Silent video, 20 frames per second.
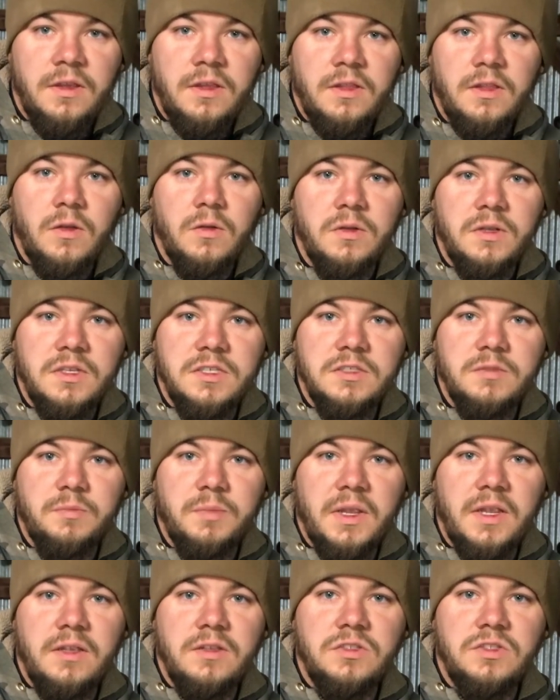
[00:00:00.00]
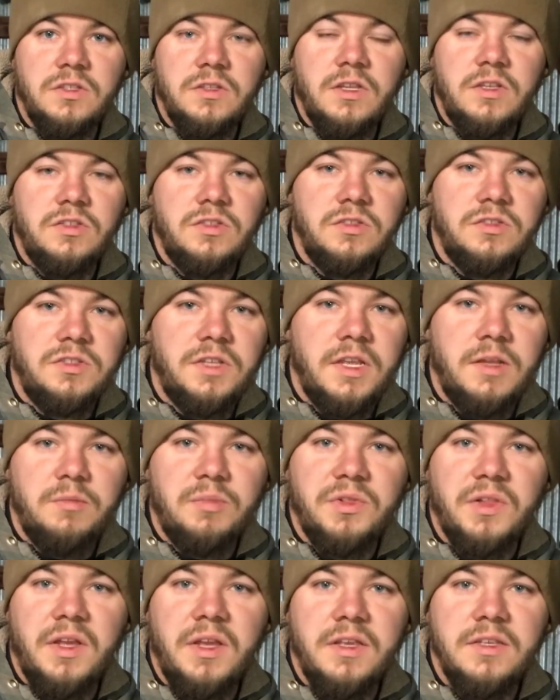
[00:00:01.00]
The only expansion that should take
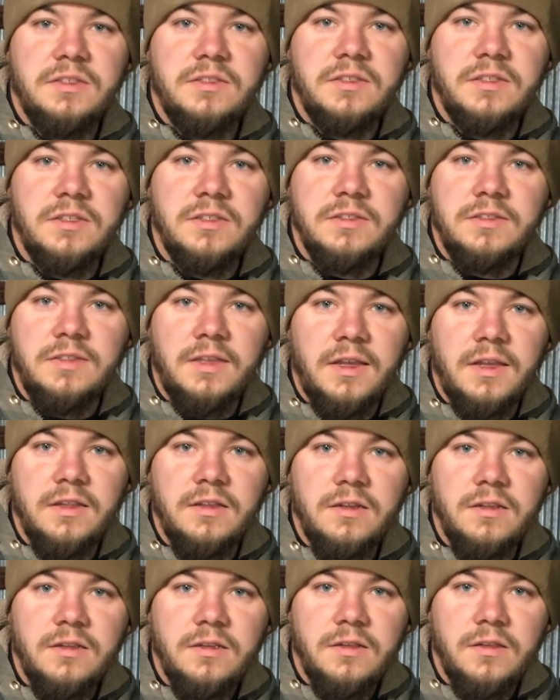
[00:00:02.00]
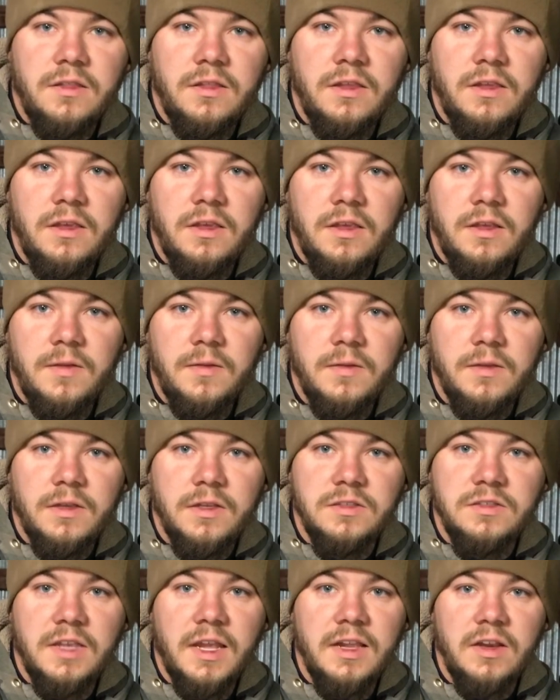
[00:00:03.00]
place inside the
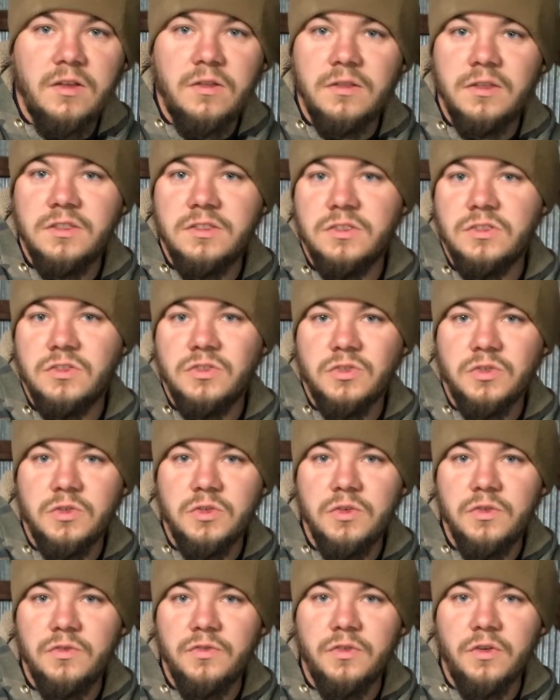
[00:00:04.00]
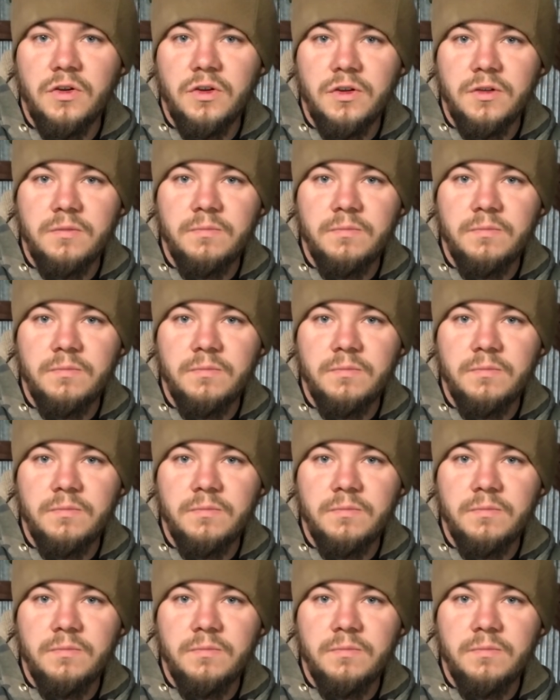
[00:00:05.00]
container, and this is true for